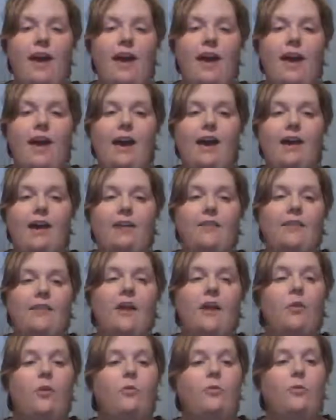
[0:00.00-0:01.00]
And I
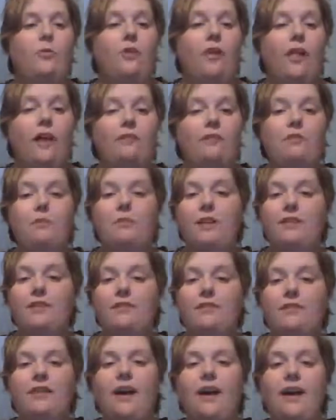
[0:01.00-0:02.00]
hope you all have a blessed
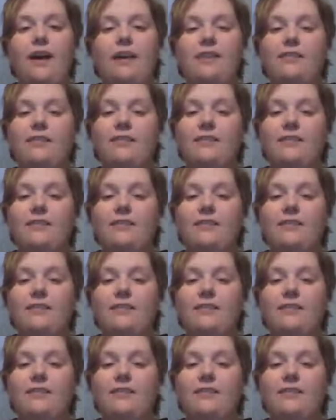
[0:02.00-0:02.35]
night.